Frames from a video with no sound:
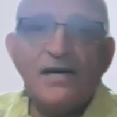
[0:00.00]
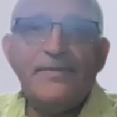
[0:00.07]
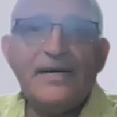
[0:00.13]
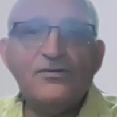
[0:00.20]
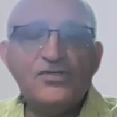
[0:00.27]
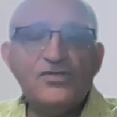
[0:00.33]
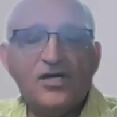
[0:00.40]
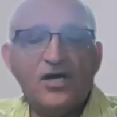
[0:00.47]

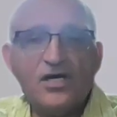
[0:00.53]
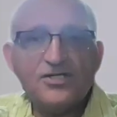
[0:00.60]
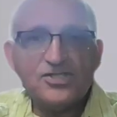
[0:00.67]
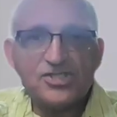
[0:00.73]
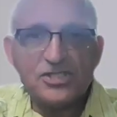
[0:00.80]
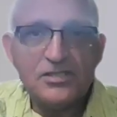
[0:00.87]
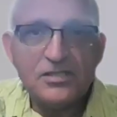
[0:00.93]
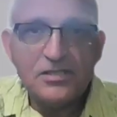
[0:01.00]
about the
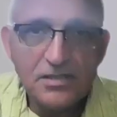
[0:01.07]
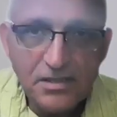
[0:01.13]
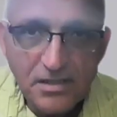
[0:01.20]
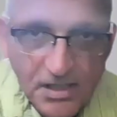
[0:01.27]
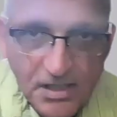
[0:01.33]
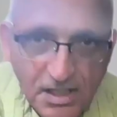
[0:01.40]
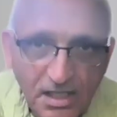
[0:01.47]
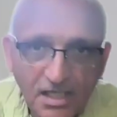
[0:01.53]
origin.
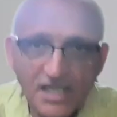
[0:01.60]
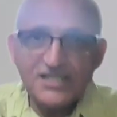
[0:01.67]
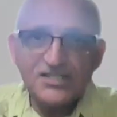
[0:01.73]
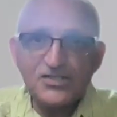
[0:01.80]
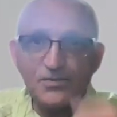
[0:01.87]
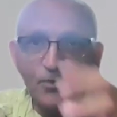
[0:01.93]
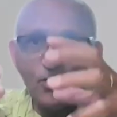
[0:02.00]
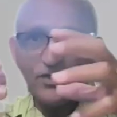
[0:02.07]

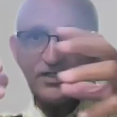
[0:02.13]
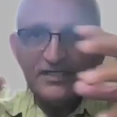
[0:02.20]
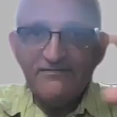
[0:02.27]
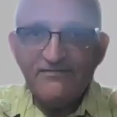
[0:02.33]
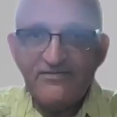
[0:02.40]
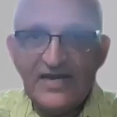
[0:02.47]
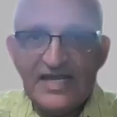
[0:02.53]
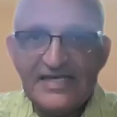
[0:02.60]
It's more
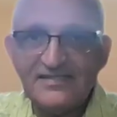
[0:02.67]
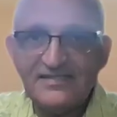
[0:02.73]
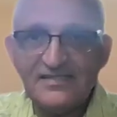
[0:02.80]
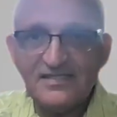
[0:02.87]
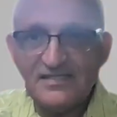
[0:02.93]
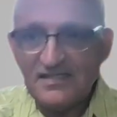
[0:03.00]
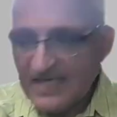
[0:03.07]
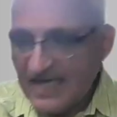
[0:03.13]
inflated
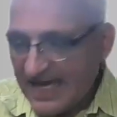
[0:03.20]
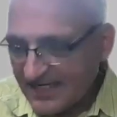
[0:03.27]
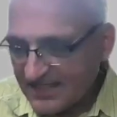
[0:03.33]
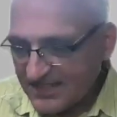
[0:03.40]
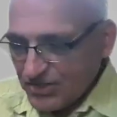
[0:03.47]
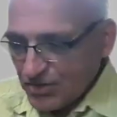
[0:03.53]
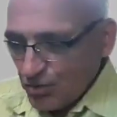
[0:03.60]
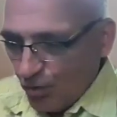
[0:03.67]
in the x